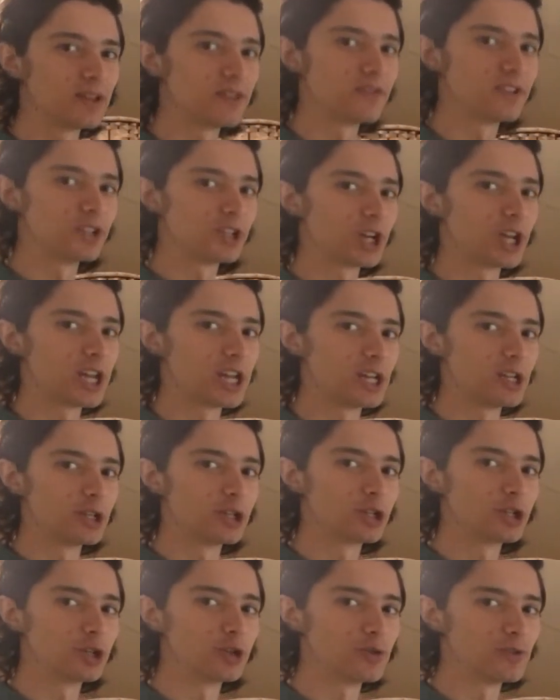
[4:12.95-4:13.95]
of a
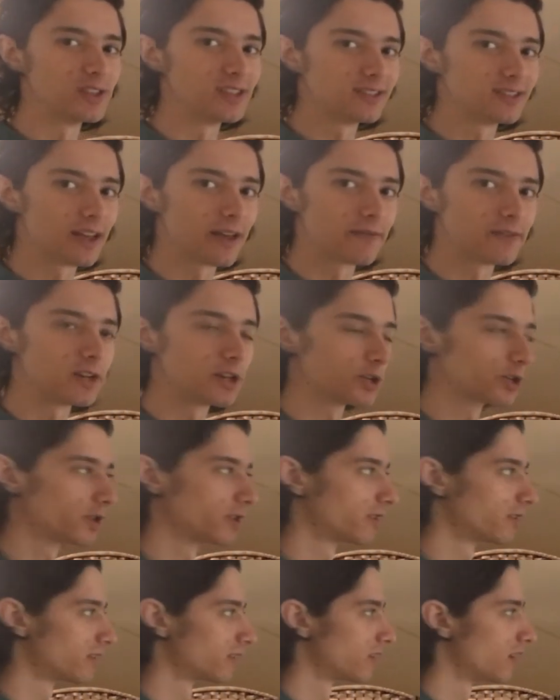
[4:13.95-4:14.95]
change to these
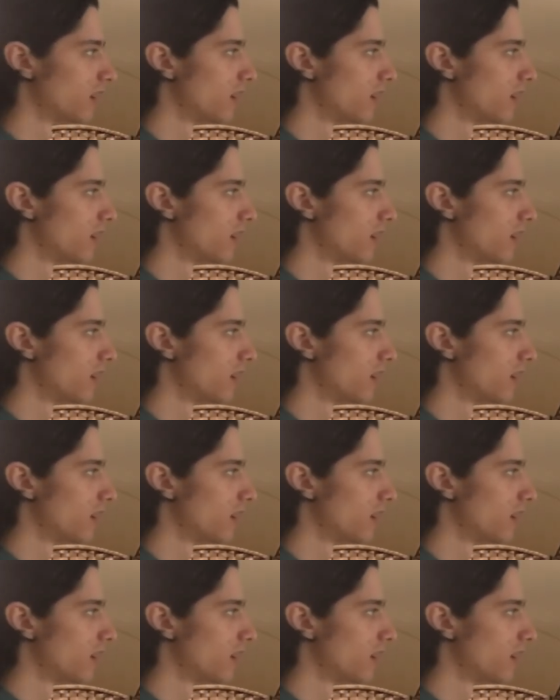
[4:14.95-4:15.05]
definitions.